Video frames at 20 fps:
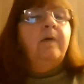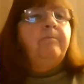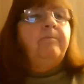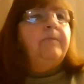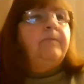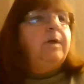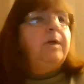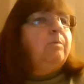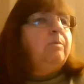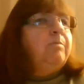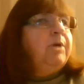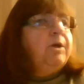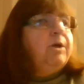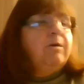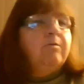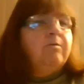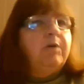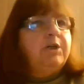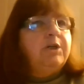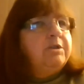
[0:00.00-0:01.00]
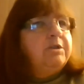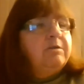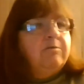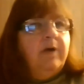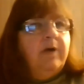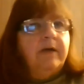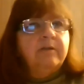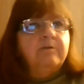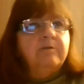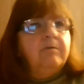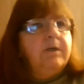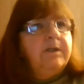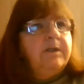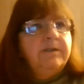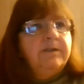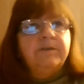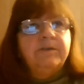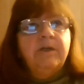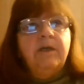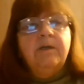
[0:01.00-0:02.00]
you know, bring your region director in
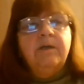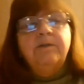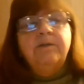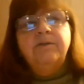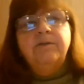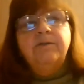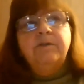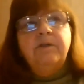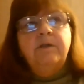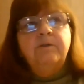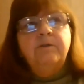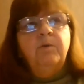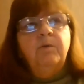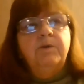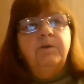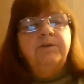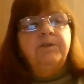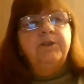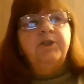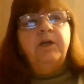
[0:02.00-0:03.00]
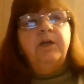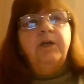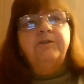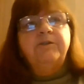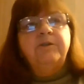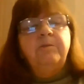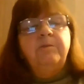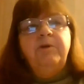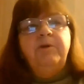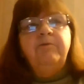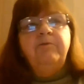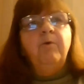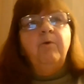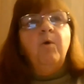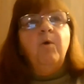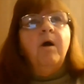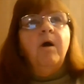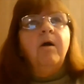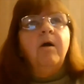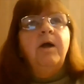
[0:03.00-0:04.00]
as was suggested
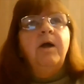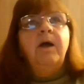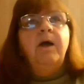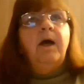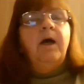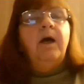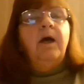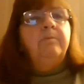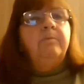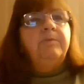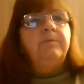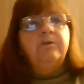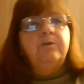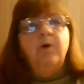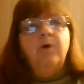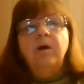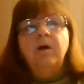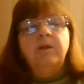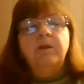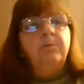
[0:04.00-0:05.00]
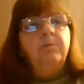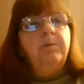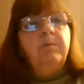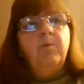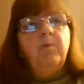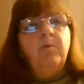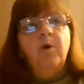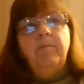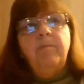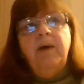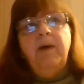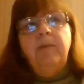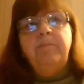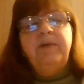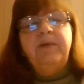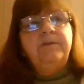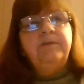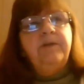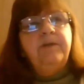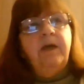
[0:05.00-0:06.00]
before, to talk a little bit more about
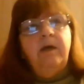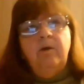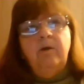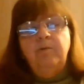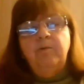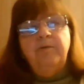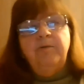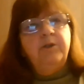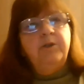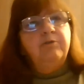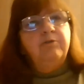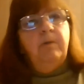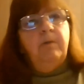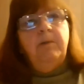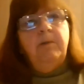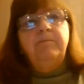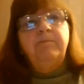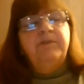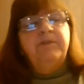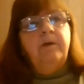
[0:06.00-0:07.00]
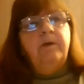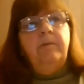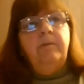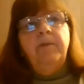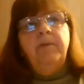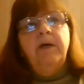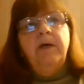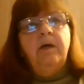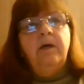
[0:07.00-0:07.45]
PTA and hopefully drum up some,